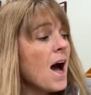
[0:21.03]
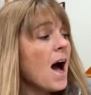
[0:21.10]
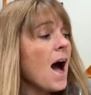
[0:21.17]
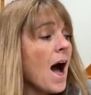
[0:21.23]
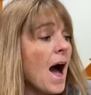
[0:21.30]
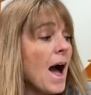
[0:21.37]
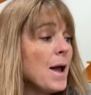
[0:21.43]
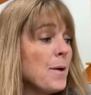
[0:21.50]

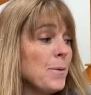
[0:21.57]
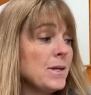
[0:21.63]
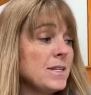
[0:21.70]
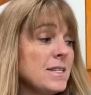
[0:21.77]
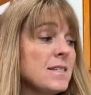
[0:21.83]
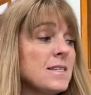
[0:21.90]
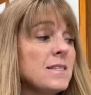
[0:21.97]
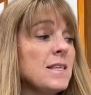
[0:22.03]
I went
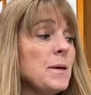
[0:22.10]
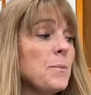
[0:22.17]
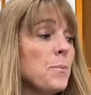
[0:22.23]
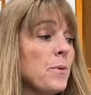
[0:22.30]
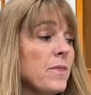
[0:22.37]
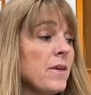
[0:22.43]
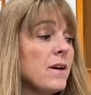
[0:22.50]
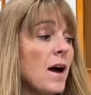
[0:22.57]
to sleep
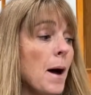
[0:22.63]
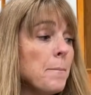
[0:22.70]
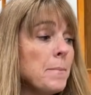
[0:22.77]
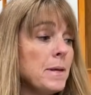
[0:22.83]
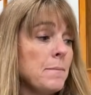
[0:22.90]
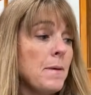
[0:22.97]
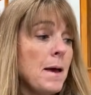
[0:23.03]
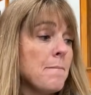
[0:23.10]
with gum
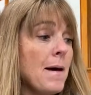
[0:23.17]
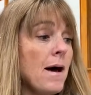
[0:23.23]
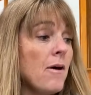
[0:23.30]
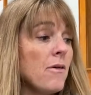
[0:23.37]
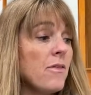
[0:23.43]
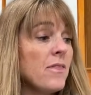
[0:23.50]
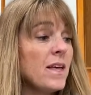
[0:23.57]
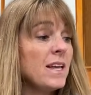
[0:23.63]
in my
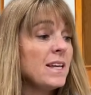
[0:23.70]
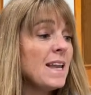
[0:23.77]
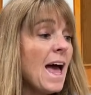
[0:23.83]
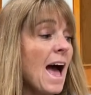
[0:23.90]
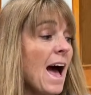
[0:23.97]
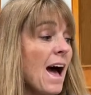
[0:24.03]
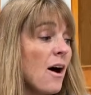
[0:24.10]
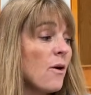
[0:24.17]
mouth, and
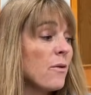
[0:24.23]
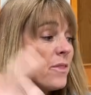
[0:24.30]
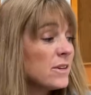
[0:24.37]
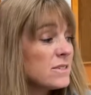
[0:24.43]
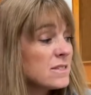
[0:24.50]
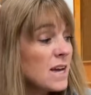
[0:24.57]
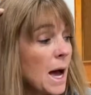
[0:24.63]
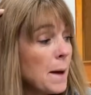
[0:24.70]
now
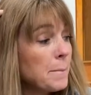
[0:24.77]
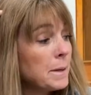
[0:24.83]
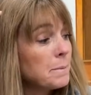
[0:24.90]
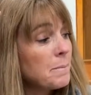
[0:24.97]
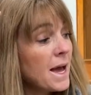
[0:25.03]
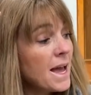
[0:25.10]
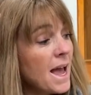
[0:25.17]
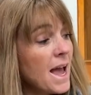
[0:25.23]
there's gum in
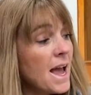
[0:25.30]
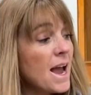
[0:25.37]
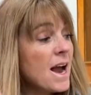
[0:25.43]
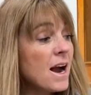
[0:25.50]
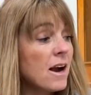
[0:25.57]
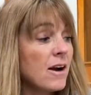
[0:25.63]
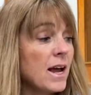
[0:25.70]
my hair.